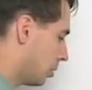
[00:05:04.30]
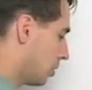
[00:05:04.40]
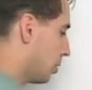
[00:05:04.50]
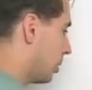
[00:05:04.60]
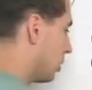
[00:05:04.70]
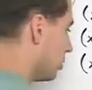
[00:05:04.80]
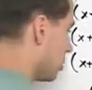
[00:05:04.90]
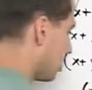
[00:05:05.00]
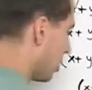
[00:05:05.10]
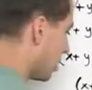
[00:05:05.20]
Alright, so we can
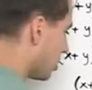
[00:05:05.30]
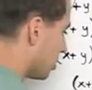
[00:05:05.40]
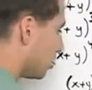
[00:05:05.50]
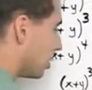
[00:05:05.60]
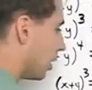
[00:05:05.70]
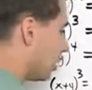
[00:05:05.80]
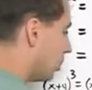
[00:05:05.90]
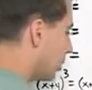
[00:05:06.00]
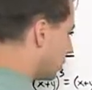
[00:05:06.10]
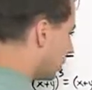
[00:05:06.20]
scratch those
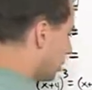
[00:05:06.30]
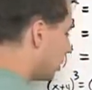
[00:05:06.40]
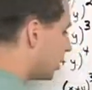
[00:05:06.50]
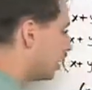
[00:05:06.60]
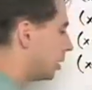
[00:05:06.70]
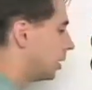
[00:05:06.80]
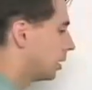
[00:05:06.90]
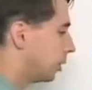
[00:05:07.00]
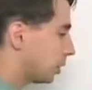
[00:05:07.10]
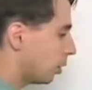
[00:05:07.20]
out.
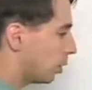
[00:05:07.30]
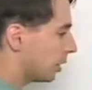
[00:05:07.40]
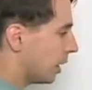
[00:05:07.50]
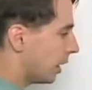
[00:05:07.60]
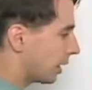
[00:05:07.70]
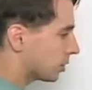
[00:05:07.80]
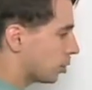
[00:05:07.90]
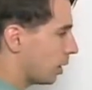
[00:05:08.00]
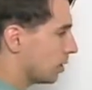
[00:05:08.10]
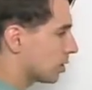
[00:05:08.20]
Then we go into
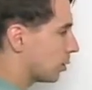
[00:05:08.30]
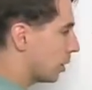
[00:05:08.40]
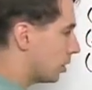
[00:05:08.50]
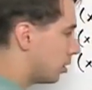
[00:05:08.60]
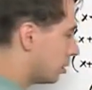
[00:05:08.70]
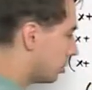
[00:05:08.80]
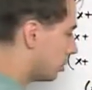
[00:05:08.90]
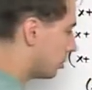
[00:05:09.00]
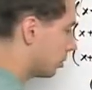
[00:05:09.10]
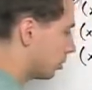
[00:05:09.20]
xy squared.
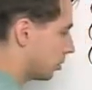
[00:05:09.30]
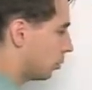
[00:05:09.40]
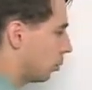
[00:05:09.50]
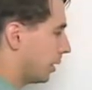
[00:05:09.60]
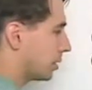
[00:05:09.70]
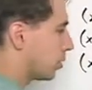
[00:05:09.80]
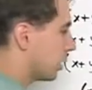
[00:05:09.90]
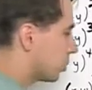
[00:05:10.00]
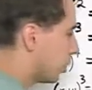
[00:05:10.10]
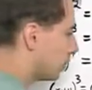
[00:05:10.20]

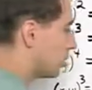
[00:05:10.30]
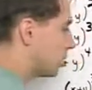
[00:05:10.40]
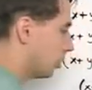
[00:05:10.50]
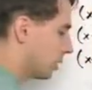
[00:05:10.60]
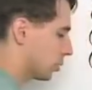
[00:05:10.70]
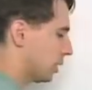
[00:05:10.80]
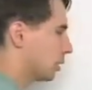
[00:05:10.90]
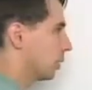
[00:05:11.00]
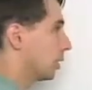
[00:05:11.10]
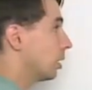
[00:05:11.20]
1xy squared plus 2xy
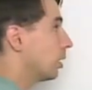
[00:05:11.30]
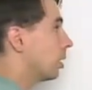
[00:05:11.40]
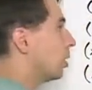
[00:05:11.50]
squared.